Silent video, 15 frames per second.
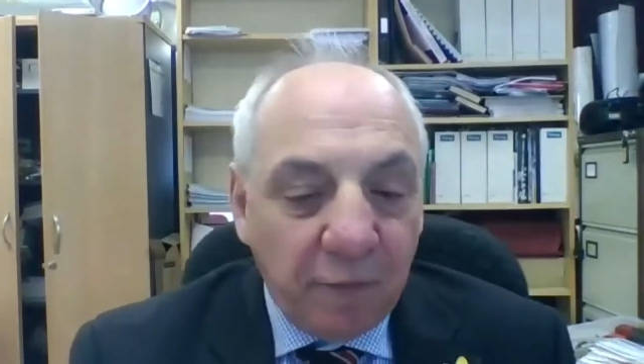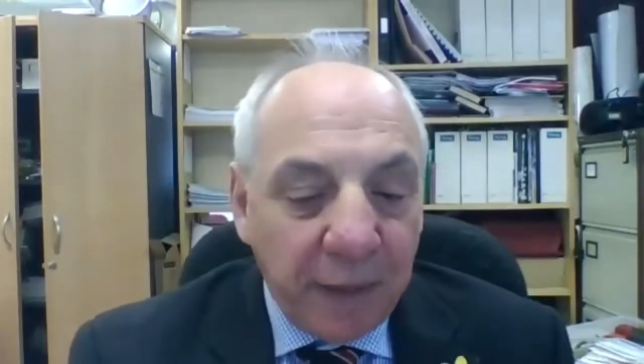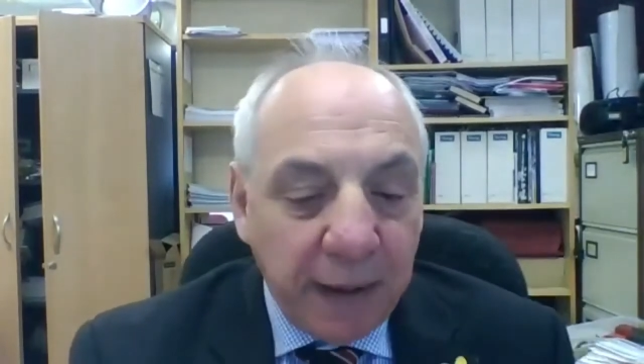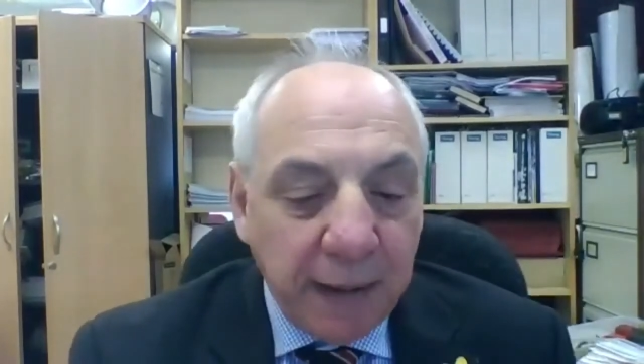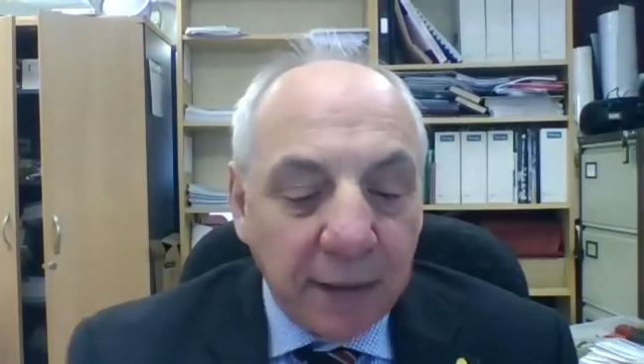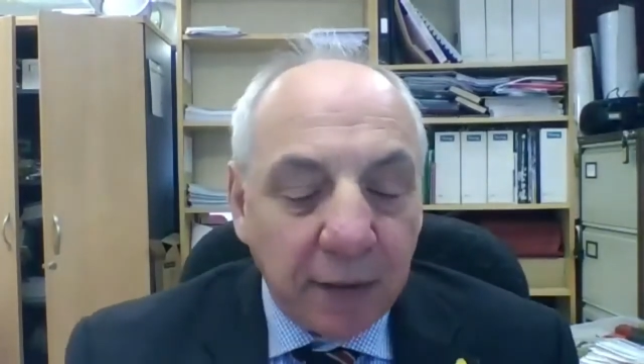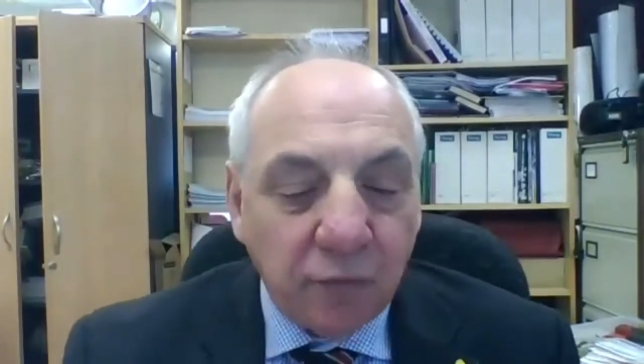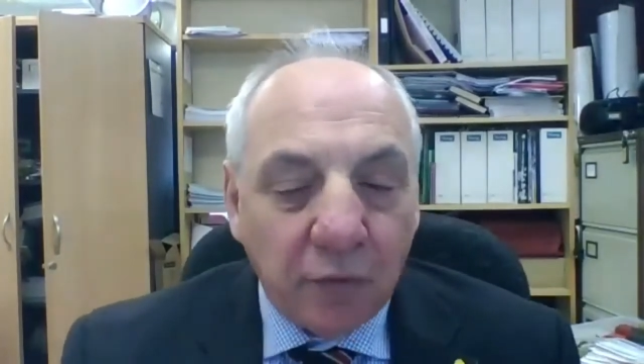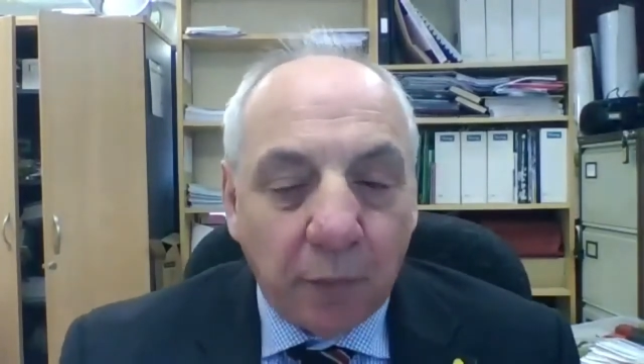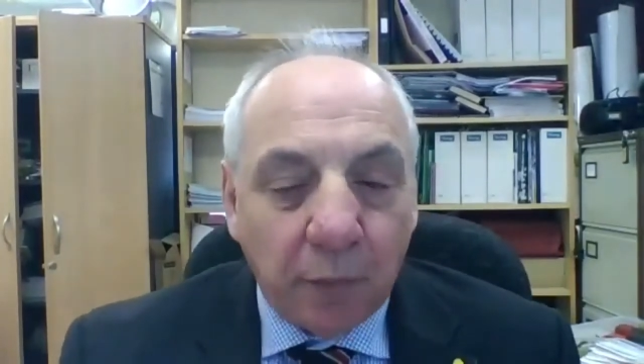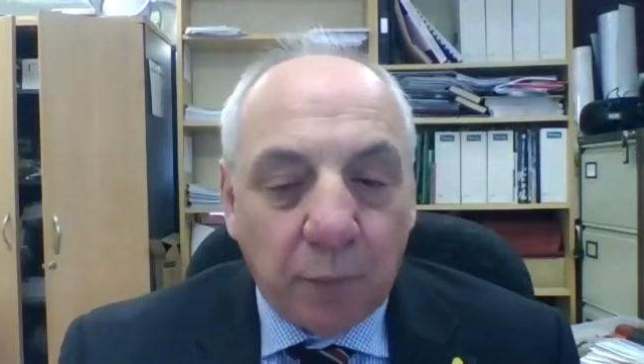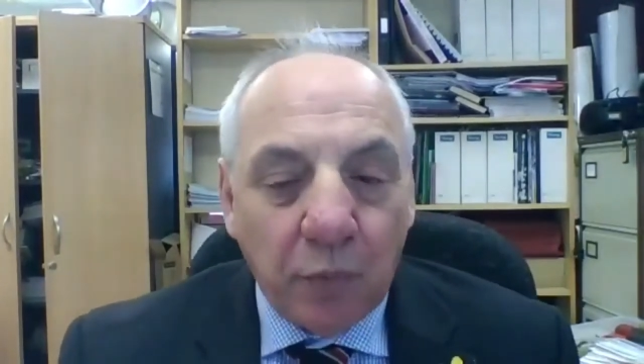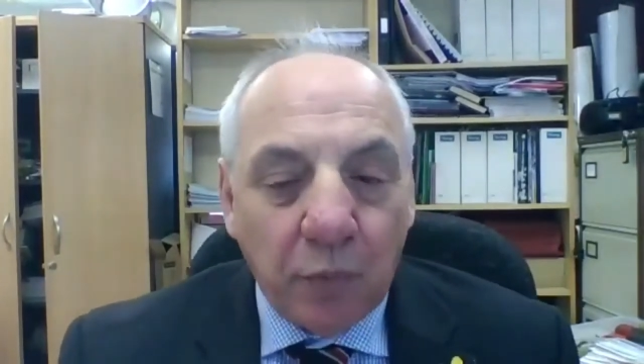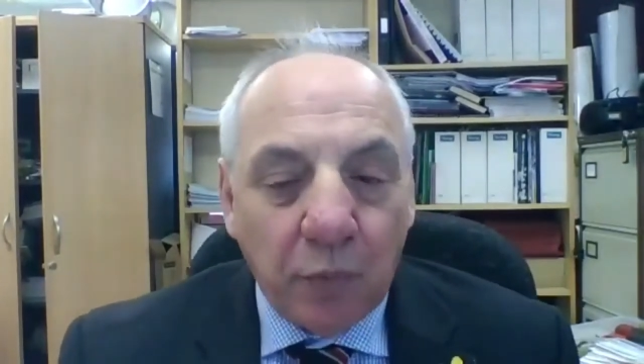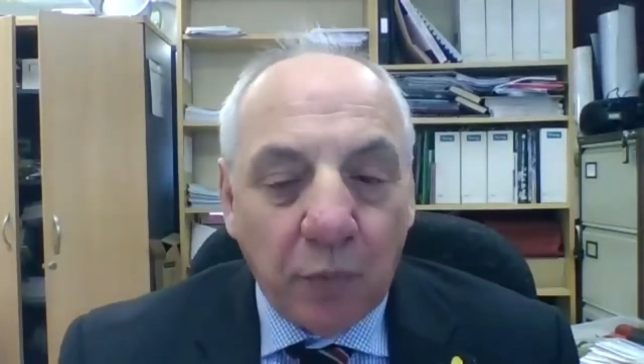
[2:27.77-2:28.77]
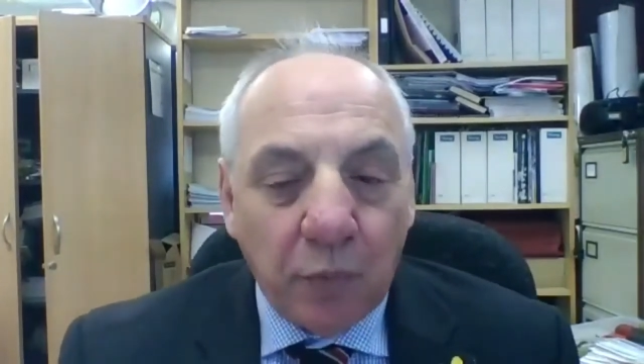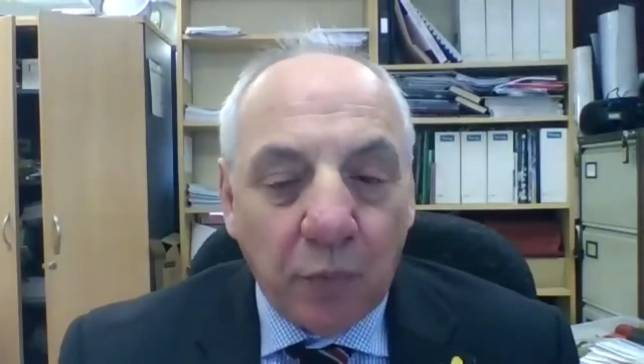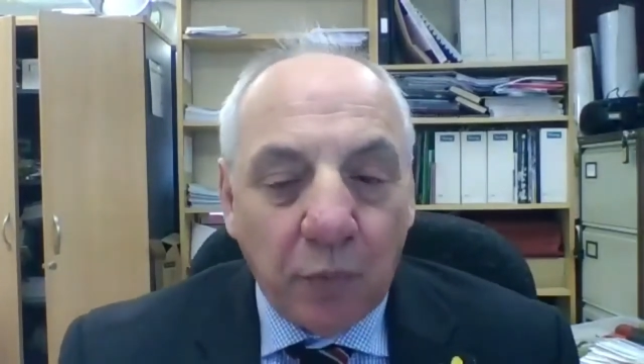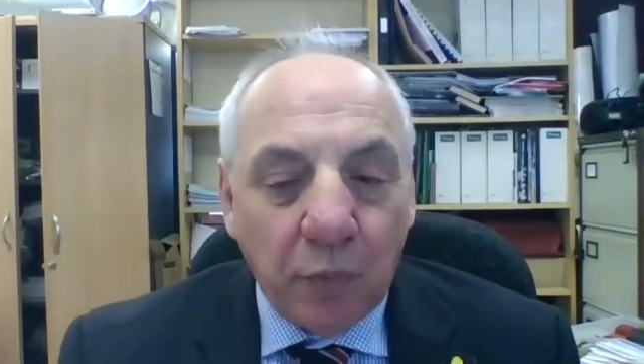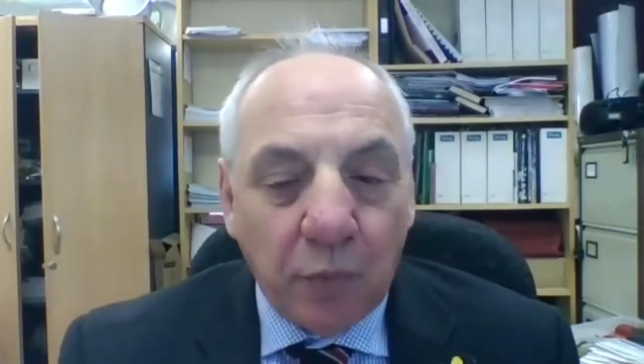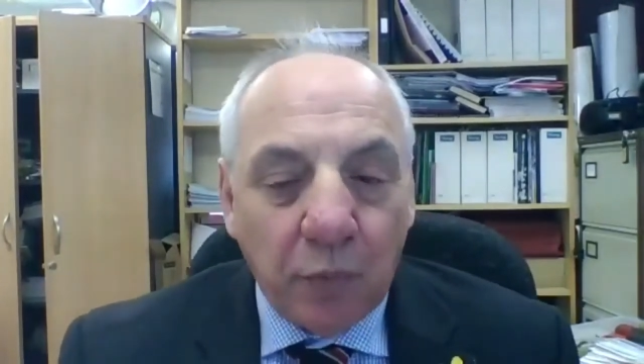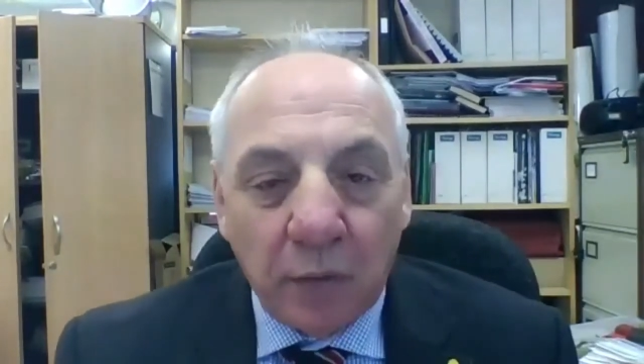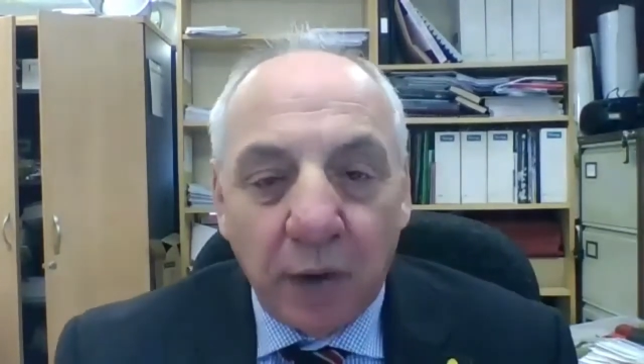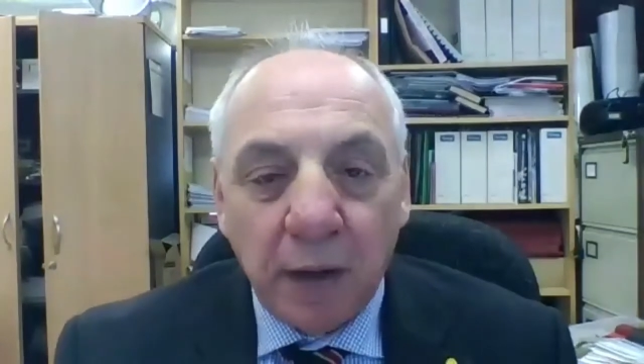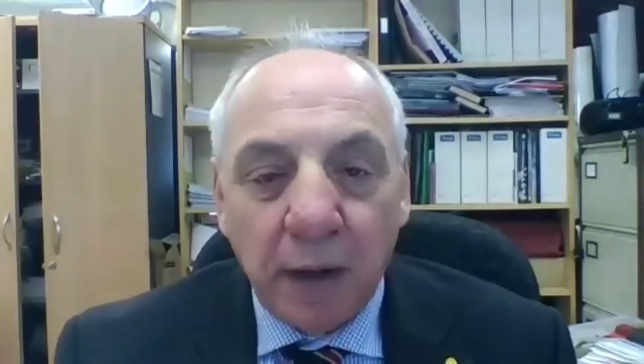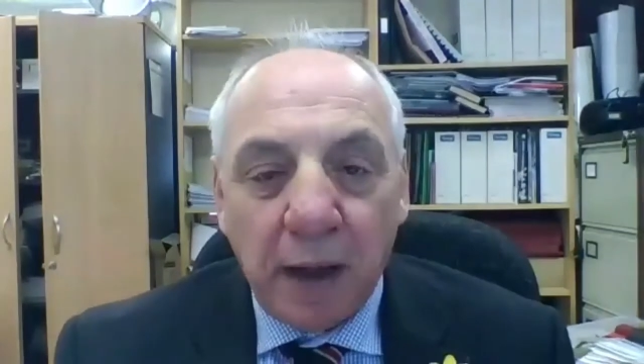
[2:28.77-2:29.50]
fairness to poor